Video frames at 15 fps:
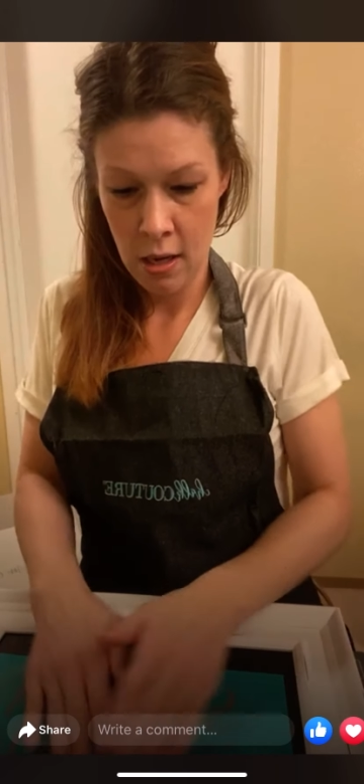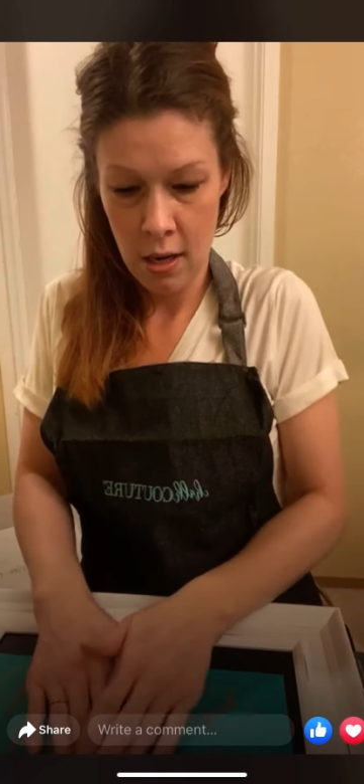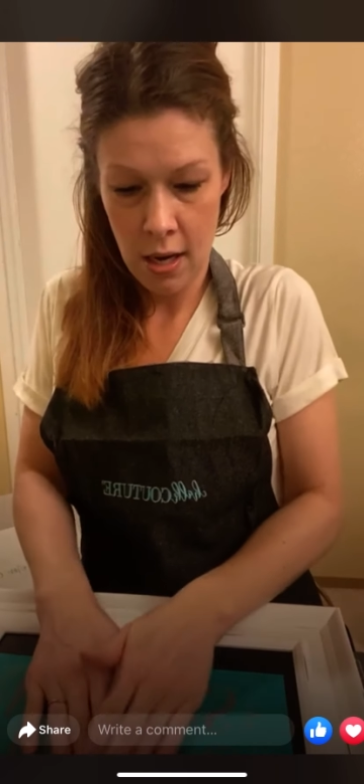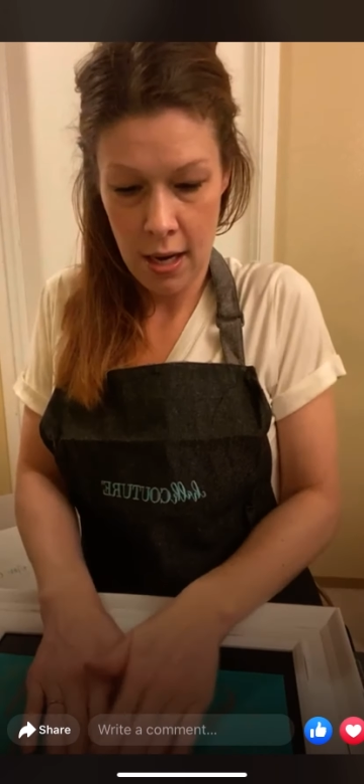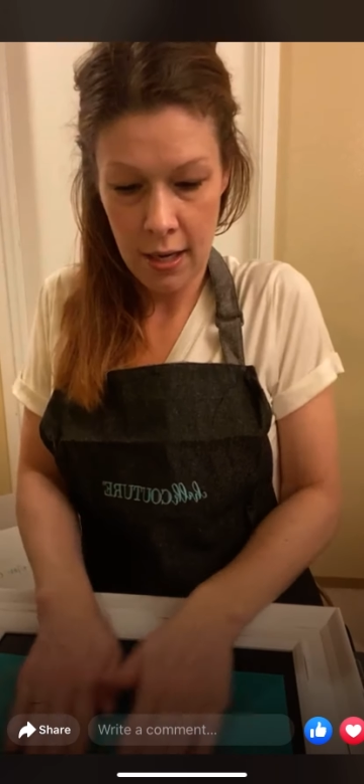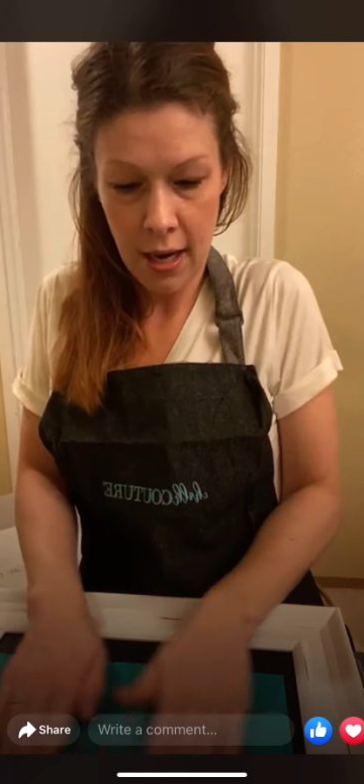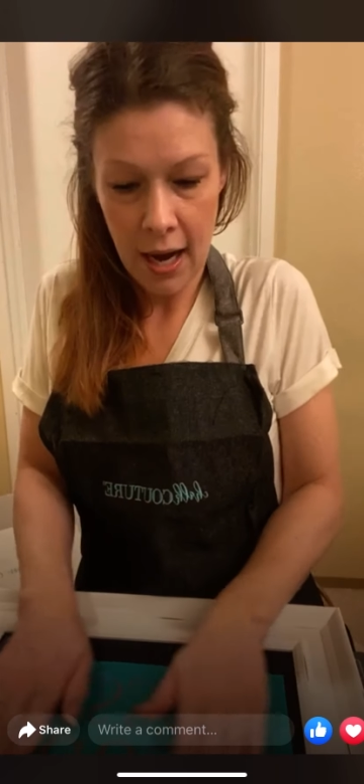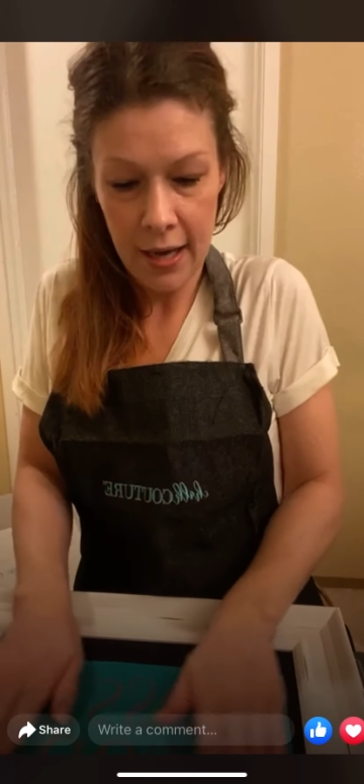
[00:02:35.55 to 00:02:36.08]

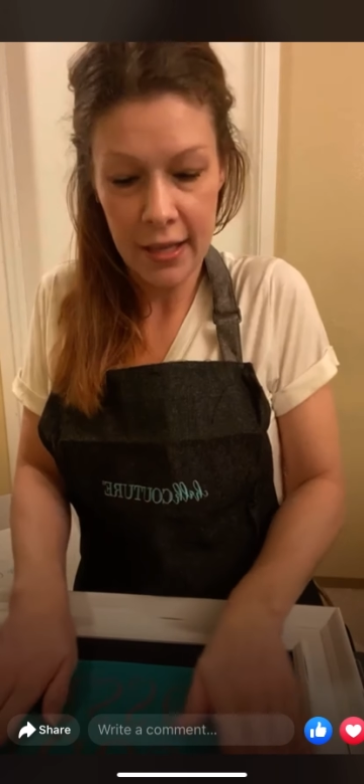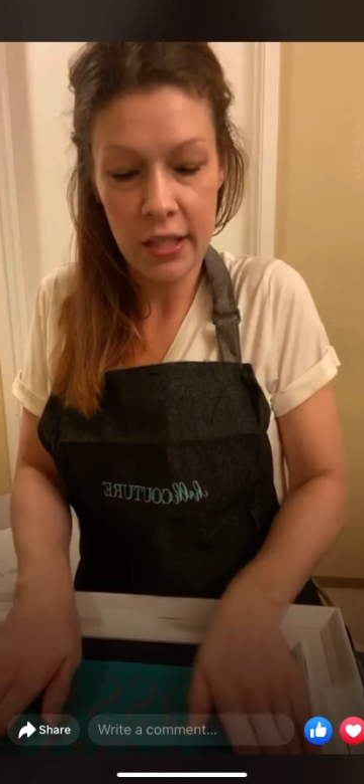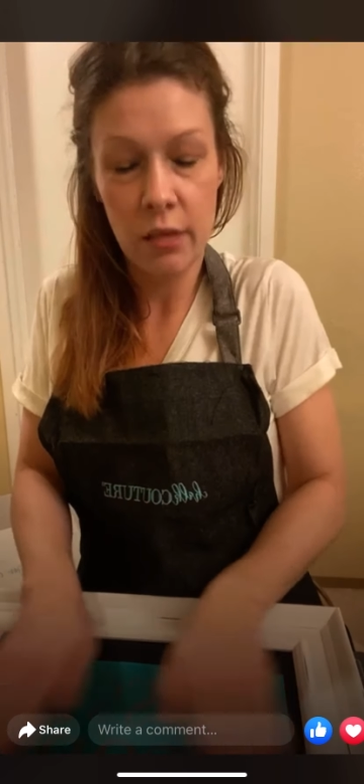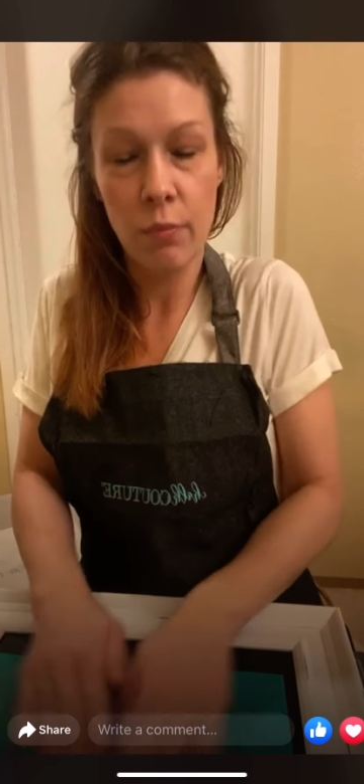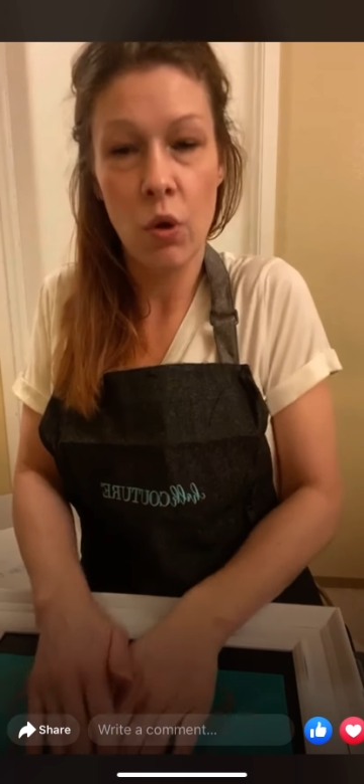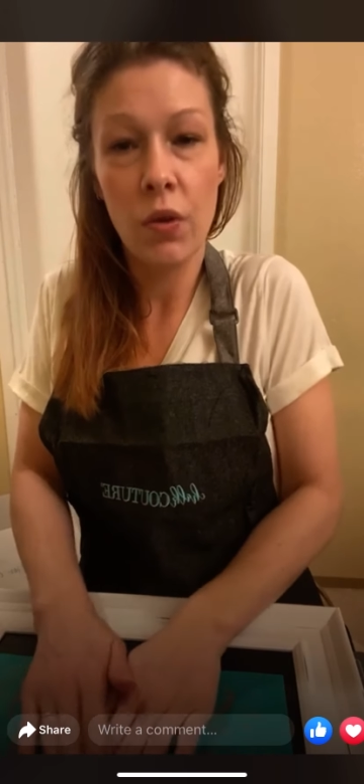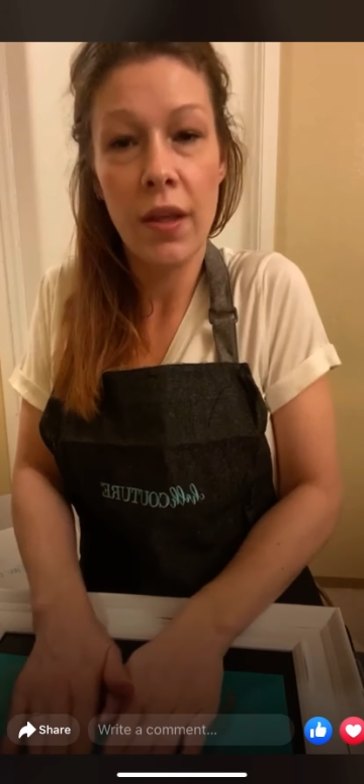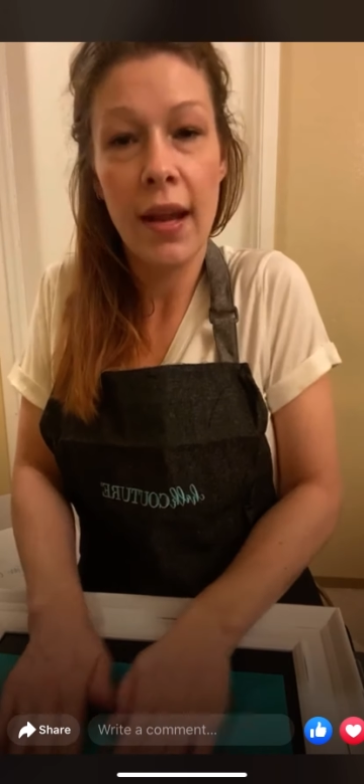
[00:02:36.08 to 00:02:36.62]
and kind of
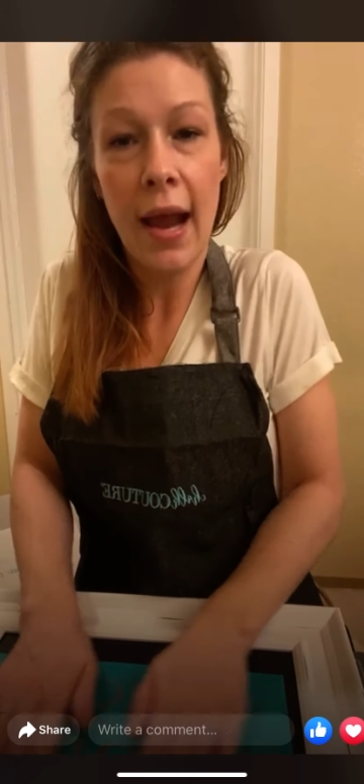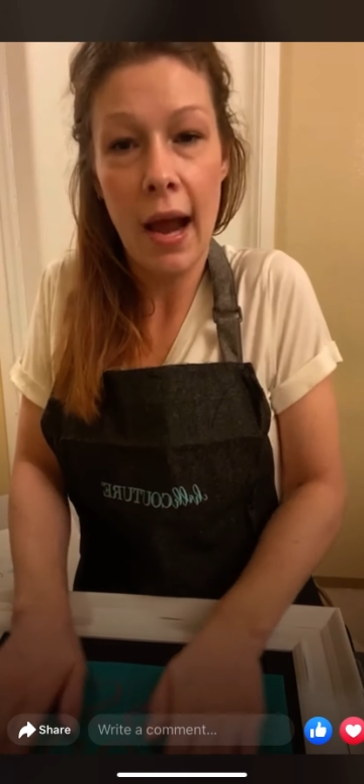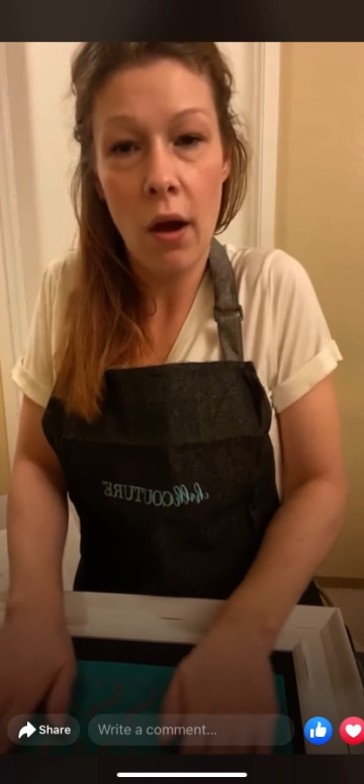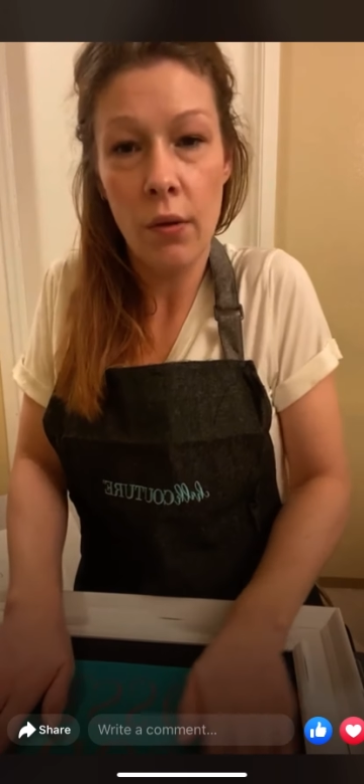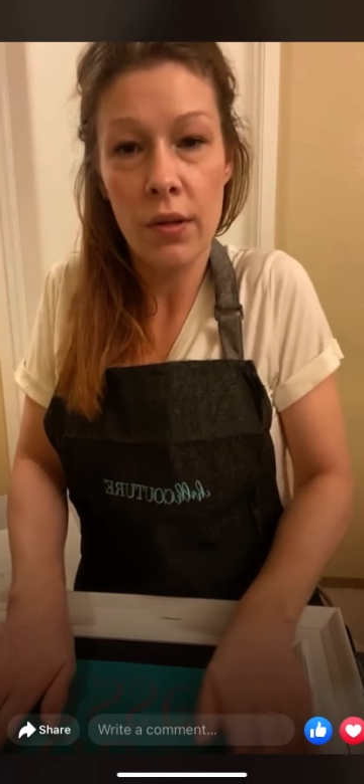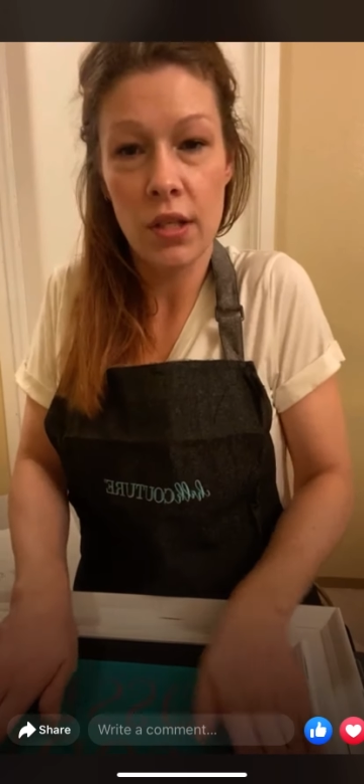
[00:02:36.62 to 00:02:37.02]
smooth it out